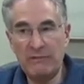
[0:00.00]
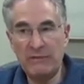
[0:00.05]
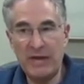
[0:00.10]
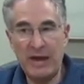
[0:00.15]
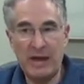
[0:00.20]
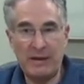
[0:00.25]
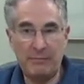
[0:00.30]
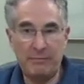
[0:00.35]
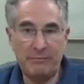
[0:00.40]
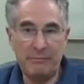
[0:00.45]

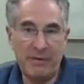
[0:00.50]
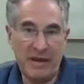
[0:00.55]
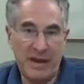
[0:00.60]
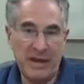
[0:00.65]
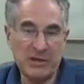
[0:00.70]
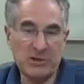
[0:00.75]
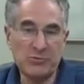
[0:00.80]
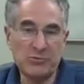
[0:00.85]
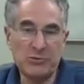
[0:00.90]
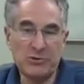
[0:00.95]
that
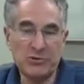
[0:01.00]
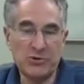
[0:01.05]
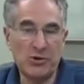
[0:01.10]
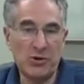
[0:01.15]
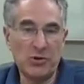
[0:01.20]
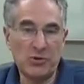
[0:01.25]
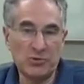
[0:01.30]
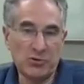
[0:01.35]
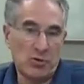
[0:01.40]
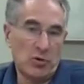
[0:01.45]
past
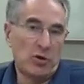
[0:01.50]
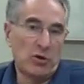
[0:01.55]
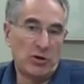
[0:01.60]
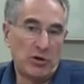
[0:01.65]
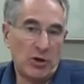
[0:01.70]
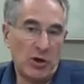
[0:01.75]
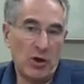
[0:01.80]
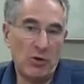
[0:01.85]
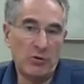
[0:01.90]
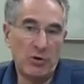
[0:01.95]
results are
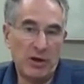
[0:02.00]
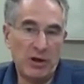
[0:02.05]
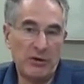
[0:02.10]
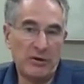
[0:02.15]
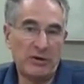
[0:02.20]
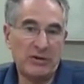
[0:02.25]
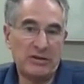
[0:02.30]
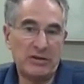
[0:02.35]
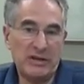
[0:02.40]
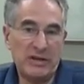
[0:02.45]
no
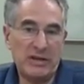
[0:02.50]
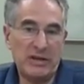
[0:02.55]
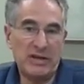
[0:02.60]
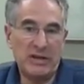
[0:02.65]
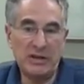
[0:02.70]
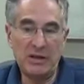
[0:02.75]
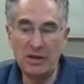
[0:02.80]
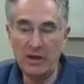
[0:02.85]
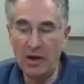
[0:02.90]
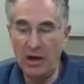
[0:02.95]

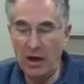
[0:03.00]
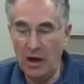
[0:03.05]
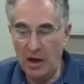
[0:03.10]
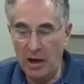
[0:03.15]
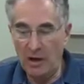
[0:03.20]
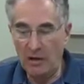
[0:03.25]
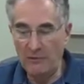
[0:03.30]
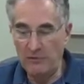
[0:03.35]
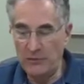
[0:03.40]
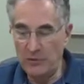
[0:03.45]
guarantee
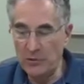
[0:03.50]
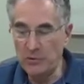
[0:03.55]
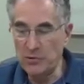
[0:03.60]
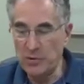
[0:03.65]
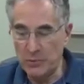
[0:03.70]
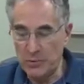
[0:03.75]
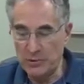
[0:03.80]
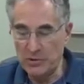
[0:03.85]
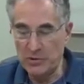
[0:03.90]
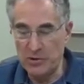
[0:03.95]
of
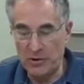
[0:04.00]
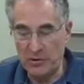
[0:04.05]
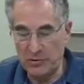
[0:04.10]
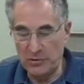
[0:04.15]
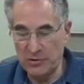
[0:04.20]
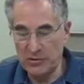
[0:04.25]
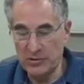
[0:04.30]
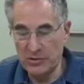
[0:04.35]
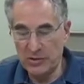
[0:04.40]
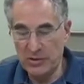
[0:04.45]
future
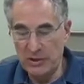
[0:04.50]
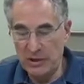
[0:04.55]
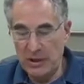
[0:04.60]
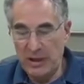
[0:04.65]
results.